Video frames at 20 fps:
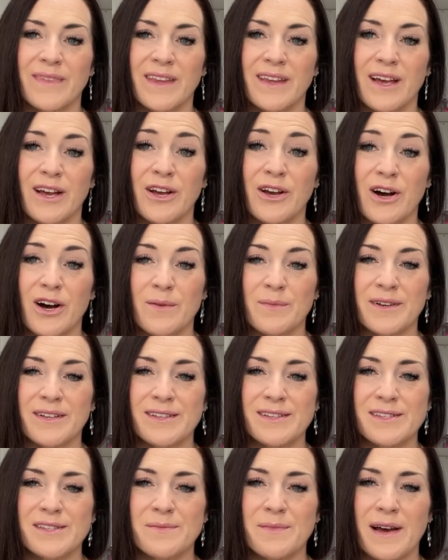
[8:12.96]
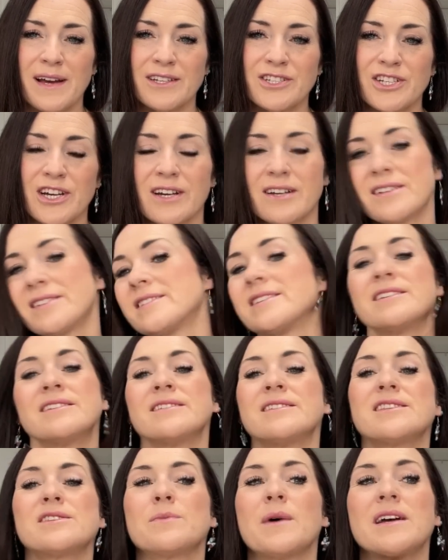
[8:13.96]
garments, my
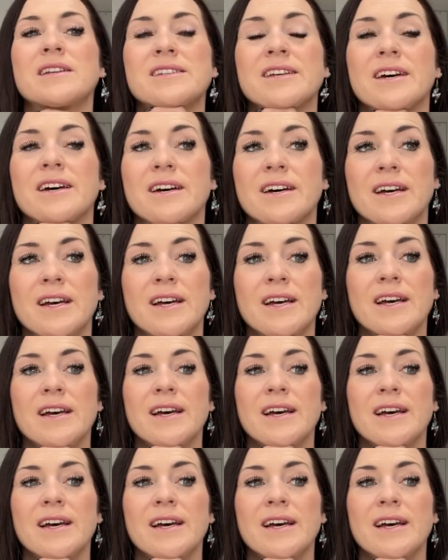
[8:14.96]
Jackson sweater,